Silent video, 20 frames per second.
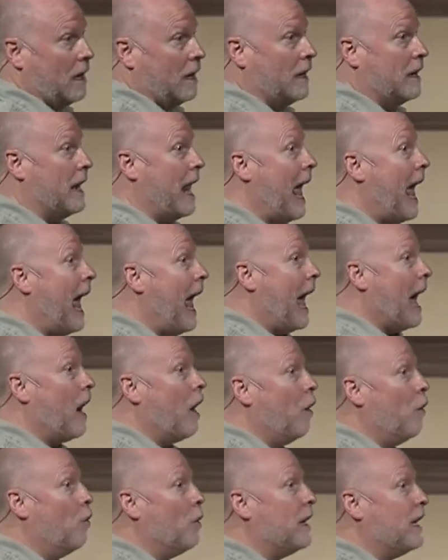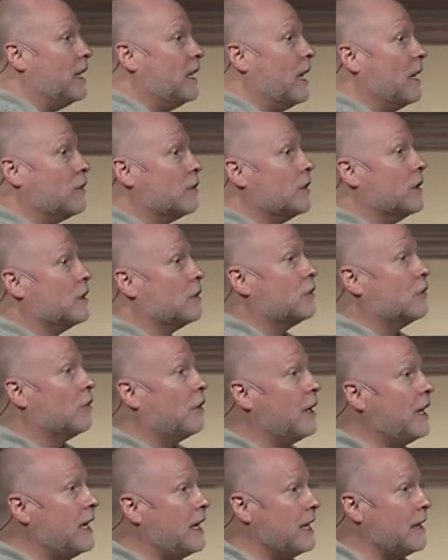Now, when he tells this
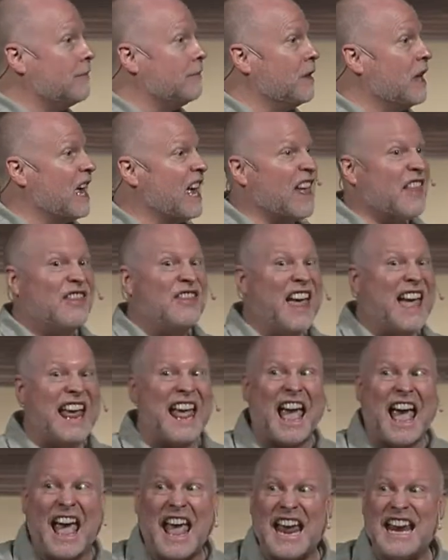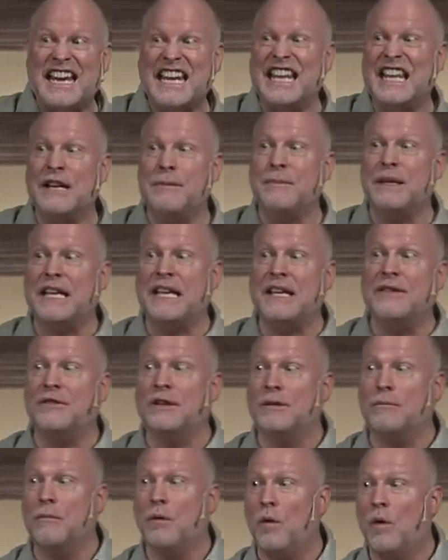dream, they hate him
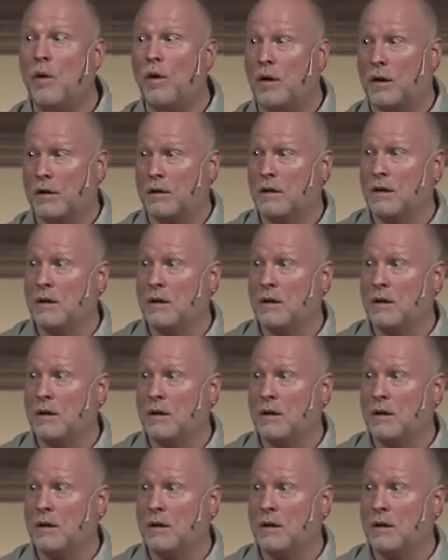even more.